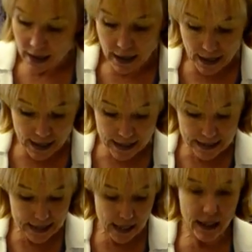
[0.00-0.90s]
and I gotta
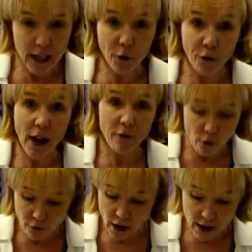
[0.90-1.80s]
say I like
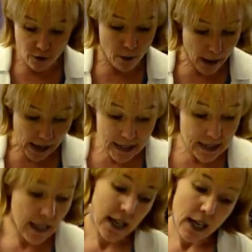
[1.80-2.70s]
505 the best.
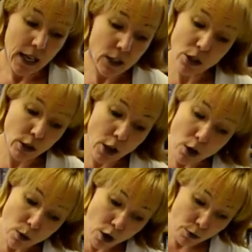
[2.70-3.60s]
It's a
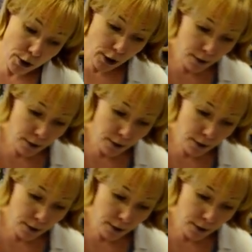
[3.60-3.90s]
low odor,